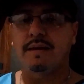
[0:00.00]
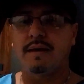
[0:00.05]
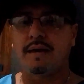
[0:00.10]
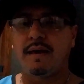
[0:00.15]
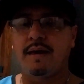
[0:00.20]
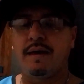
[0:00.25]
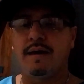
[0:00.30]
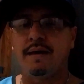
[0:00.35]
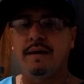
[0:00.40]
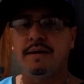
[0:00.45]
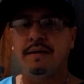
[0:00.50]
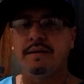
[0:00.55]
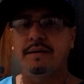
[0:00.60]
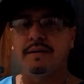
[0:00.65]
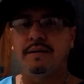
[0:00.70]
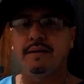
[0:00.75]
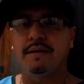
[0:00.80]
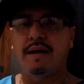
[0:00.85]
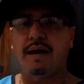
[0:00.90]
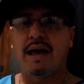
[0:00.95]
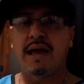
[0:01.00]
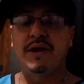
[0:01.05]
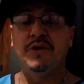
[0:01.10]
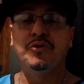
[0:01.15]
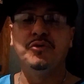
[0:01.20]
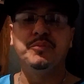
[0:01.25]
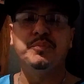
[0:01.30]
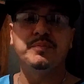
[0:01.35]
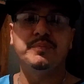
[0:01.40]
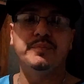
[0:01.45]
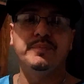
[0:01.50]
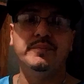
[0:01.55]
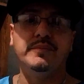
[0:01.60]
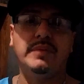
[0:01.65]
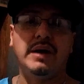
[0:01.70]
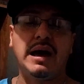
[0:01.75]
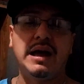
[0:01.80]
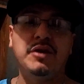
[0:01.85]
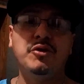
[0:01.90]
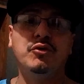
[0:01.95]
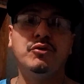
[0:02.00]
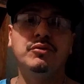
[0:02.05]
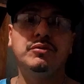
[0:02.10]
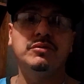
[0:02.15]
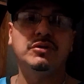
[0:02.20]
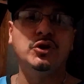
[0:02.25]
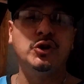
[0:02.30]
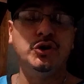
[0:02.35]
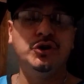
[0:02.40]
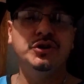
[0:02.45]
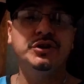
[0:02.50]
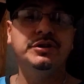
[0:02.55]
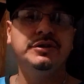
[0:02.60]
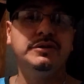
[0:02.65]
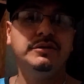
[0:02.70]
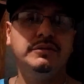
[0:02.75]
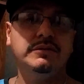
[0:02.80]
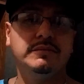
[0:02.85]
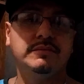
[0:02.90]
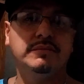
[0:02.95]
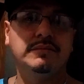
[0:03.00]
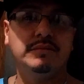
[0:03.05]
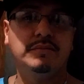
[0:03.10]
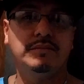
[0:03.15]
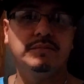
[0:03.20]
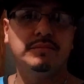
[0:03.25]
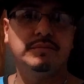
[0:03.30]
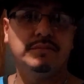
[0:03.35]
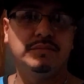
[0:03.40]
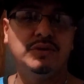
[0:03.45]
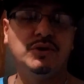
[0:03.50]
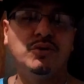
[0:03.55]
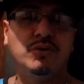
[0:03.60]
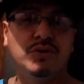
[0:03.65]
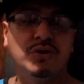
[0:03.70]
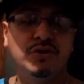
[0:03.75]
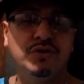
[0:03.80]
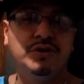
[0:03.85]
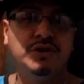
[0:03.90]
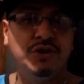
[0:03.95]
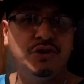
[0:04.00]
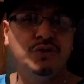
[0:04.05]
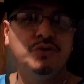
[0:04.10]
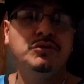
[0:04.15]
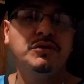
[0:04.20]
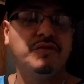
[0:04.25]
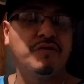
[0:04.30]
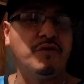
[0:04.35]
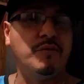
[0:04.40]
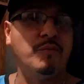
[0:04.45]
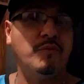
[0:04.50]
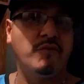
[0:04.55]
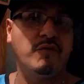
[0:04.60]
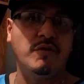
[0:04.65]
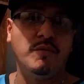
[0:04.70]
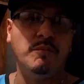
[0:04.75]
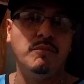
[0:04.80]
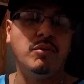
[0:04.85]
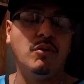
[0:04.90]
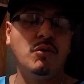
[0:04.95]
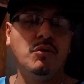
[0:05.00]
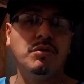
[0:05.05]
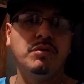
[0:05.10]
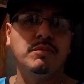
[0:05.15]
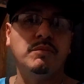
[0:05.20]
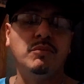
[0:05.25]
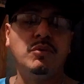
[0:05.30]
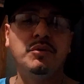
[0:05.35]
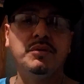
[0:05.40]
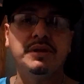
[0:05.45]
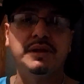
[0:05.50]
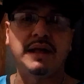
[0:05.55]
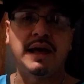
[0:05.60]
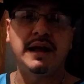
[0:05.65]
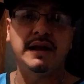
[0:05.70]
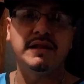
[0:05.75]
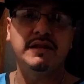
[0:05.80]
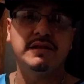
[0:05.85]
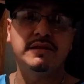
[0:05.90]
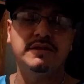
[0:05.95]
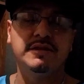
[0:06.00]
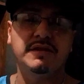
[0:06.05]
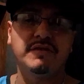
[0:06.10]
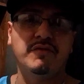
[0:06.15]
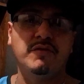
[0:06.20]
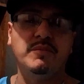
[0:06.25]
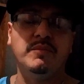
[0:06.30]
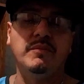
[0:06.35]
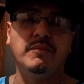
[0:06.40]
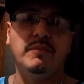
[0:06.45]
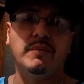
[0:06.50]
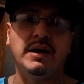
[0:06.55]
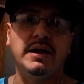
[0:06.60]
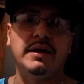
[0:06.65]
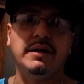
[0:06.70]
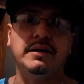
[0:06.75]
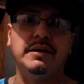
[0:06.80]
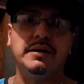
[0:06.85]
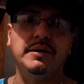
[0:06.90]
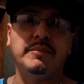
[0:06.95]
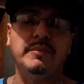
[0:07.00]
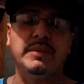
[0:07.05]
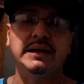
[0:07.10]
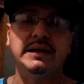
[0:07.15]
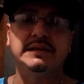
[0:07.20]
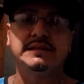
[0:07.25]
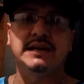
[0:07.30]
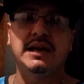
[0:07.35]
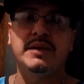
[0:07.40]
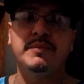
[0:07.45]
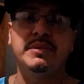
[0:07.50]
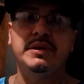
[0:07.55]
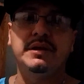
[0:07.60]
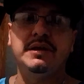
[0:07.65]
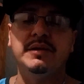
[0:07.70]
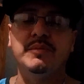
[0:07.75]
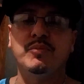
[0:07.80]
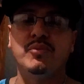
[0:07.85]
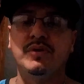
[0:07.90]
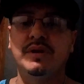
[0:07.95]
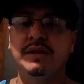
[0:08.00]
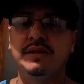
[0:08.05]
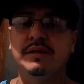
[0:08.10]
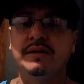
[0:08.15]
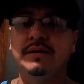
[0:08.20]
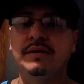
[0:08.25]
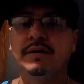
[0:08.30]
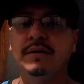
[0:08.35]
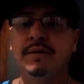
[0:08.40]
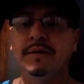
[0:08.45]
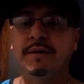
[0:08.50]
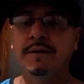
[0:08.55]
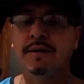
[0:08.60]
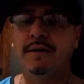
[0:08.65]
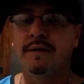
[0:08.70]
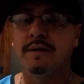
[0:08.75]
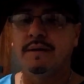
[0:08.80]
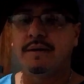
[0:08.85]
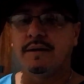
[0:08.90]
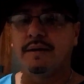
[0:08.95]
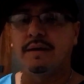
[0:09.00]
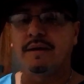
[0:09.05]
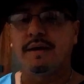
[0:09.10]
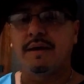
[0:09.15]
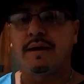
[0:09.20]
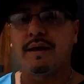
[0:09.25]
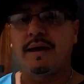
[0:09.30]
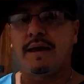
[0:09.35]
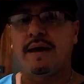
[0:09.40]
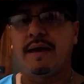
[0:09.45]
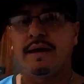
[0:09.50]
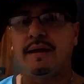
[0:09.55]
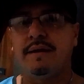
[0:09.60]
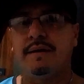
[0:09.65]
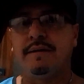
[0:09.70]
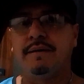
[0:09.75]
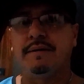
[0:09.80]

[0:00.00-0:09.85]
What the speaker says: and I know good dudes from both sides, just from my time in prison. And